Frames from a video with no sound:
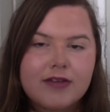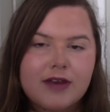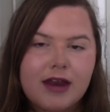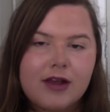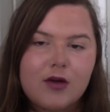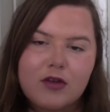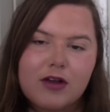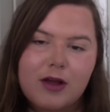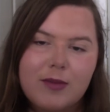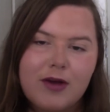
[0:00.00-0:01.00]
And then he also
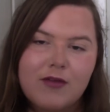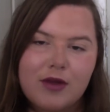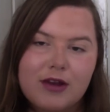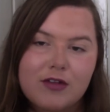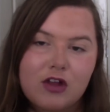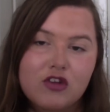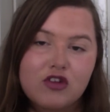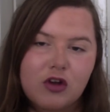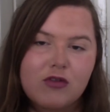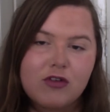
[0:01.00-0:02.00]
came out of it and he's like,
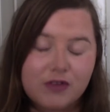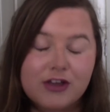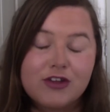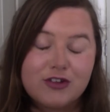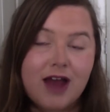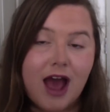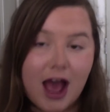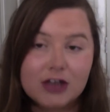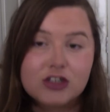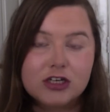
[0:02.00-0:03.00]
don't you think you should
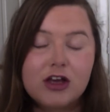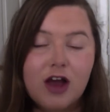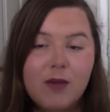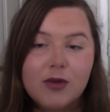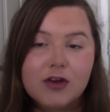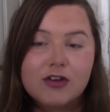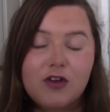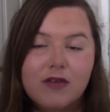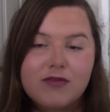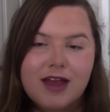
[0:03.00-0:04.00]
actually go and book your
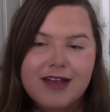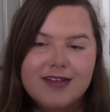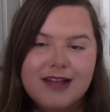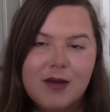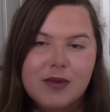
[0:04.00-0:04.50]
driving test now?